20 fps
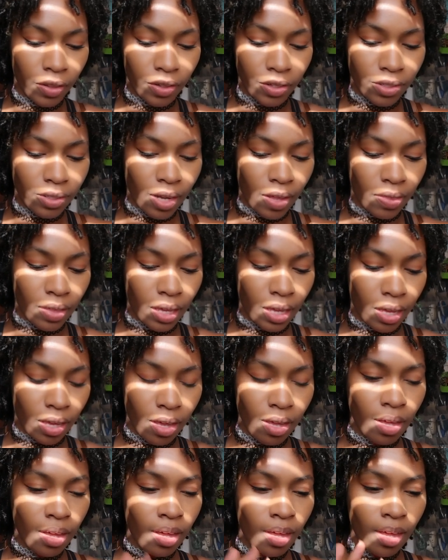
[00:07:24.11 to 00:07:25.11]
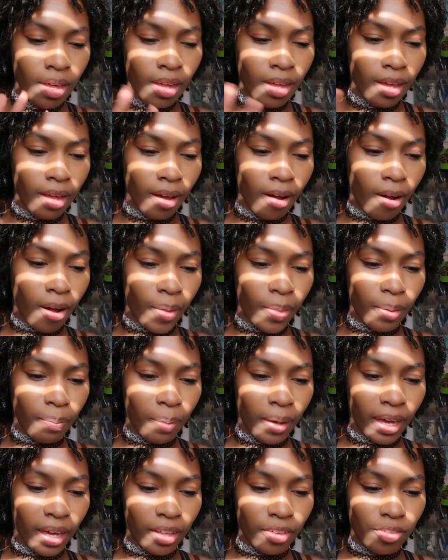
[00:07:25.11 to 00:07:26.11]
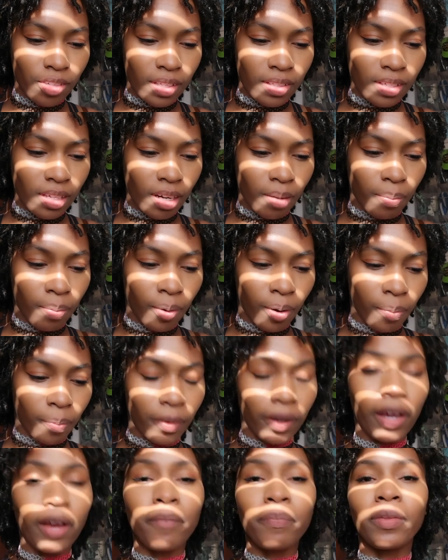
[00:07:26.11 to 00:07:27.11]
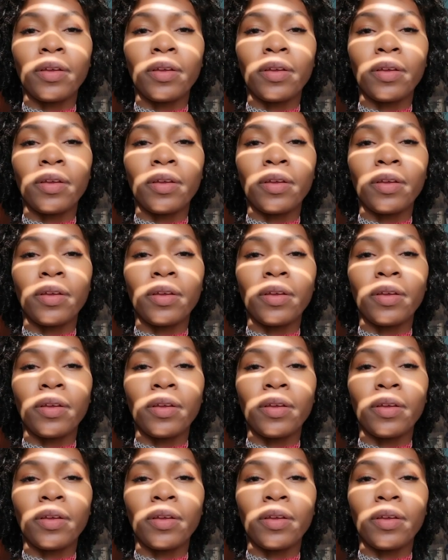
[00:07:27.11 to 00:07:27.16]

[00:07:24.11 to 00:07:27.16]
there's nothing on the page that's inappropriate.